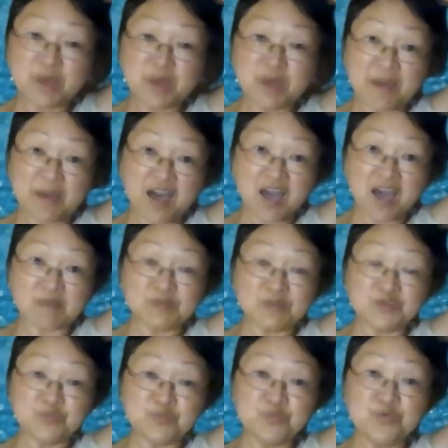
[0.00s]
my palm
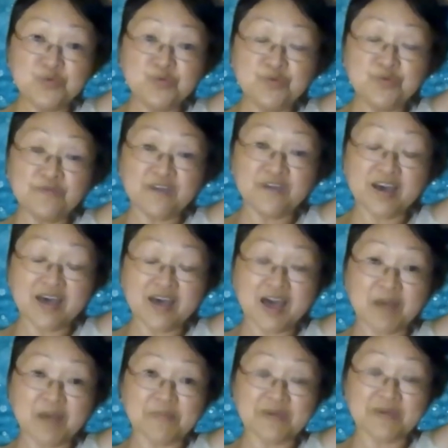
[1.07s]
to move
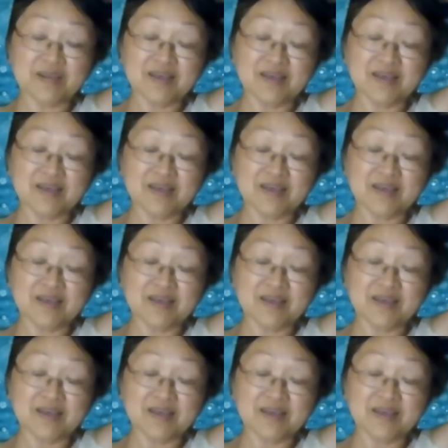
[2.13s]
up